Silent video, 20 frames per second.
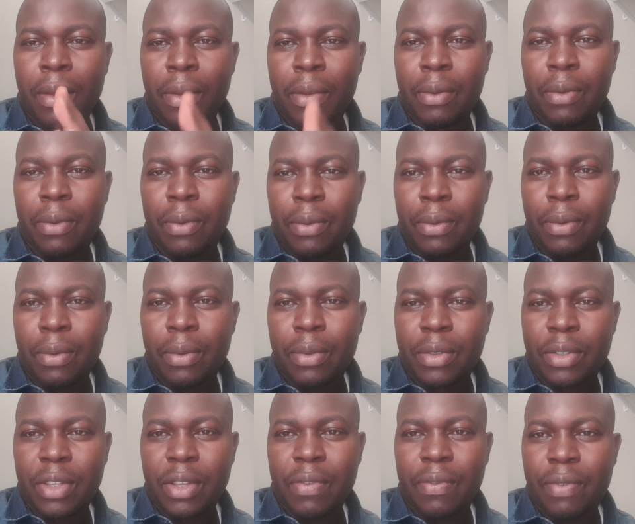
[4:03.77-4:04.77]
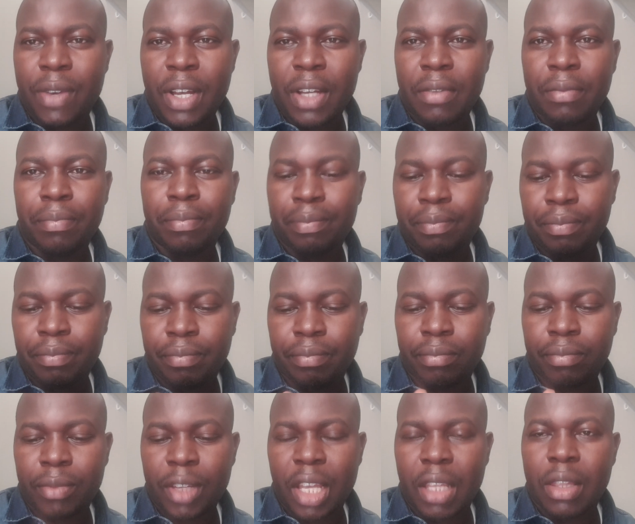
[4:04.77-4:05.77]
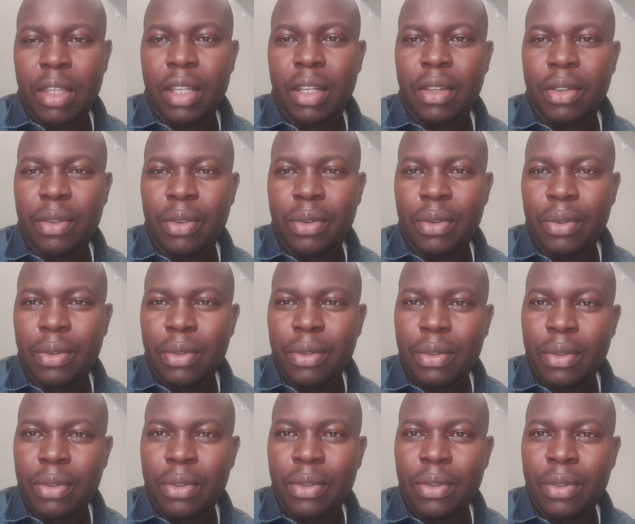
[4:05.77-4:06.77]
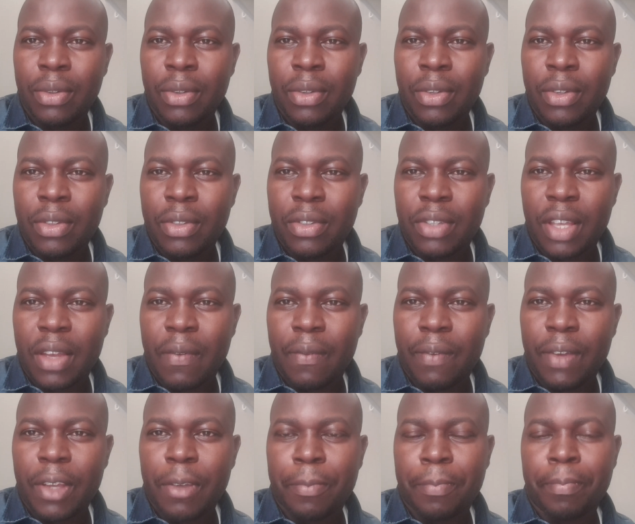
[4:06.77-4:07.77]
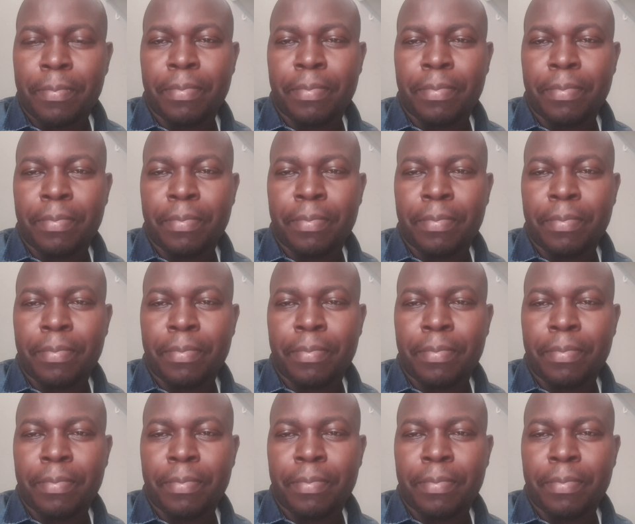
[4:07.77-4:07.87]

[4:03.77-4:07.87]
you do CIFA and then you do CFA.